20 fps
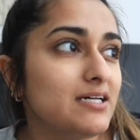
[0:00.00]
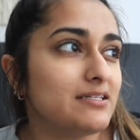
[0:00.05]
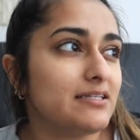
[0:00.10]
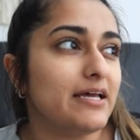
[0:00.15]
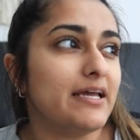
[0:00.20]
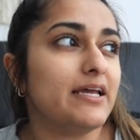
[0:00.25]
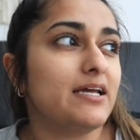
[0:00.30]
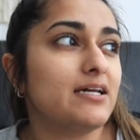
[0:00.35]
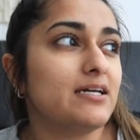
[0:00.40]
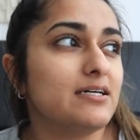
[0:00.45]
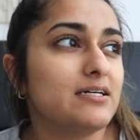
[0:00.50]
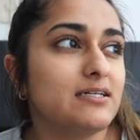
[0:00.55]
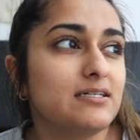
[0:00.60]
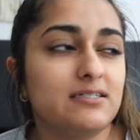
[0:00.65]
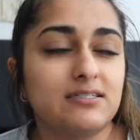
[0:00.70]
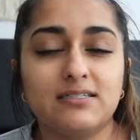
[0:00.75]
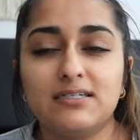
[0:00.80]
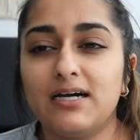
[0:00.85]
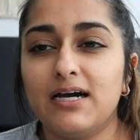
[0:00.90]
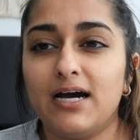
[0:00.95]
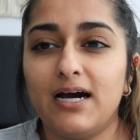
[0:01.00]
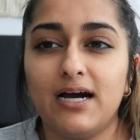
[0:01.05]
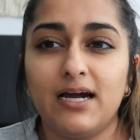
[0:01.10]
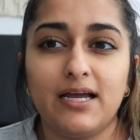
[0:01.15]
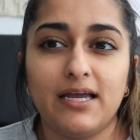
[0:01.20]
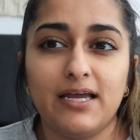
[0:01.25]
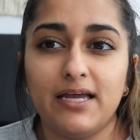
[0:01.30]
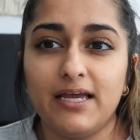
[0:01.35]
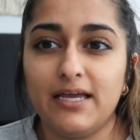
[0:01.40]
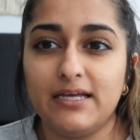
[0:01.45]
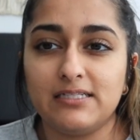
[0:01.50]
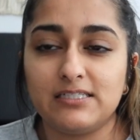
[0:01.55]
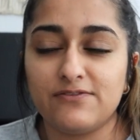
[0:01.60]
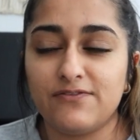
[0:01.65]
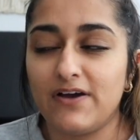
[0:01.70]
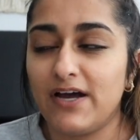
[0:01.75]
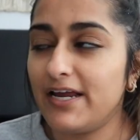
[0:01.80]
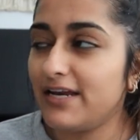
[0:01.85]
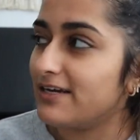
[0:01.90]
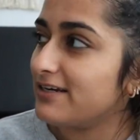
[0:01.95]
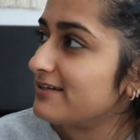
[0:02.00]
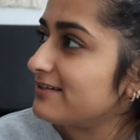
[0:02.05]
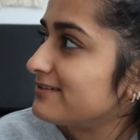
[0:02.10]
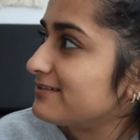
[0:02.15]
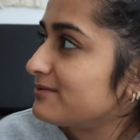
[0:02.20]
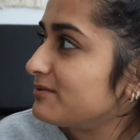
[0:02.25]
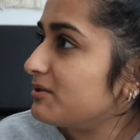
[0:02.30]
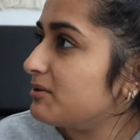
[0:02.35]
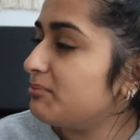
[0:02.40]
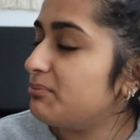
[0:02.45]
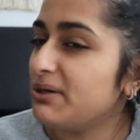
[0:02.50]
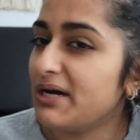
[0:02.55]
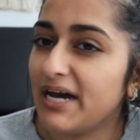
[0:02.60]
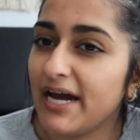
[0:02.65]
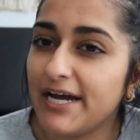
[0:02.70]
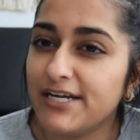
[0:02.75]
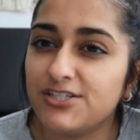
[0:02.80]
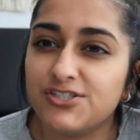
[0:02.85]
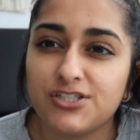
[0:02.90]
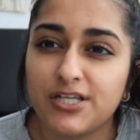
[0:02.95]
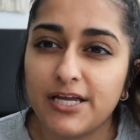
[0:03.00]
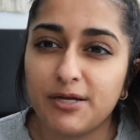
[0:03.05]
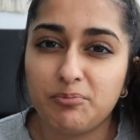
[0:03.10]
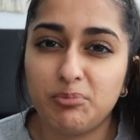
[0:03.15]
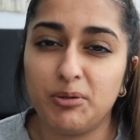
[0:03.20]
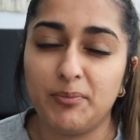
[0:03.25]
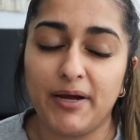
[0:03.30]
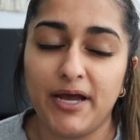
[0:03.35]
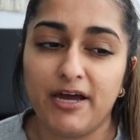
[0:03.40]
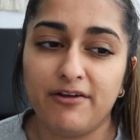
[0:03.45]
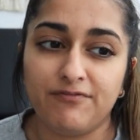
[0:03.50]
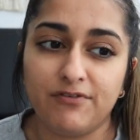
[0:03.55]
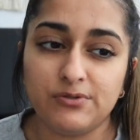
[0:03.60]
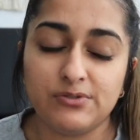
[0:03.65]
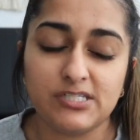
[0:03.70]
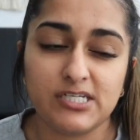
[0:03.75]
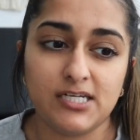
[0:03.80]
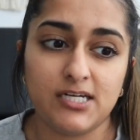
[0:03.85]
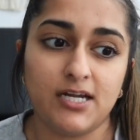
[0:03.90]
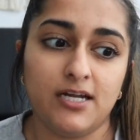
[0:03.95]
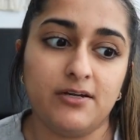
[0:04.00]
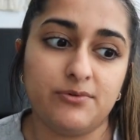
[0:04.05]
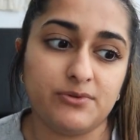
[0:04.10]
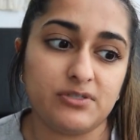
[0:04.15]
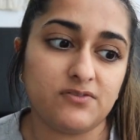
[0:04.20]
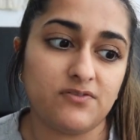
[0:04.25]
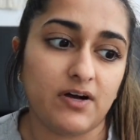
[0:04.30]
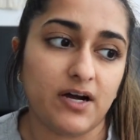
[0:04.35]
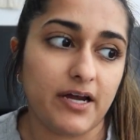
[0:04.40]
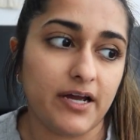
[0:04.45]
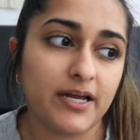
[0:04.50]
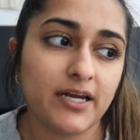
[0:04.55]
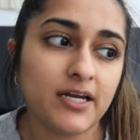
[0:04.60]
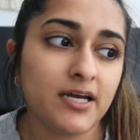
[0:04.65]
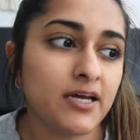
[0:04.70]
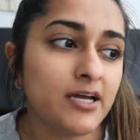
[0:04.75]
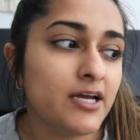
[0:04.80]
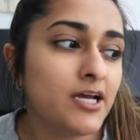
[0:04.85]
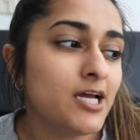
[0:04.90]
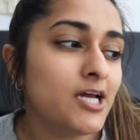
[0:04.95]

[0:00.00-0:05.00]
like it's fine. But I just like put my headphones in and it was fine.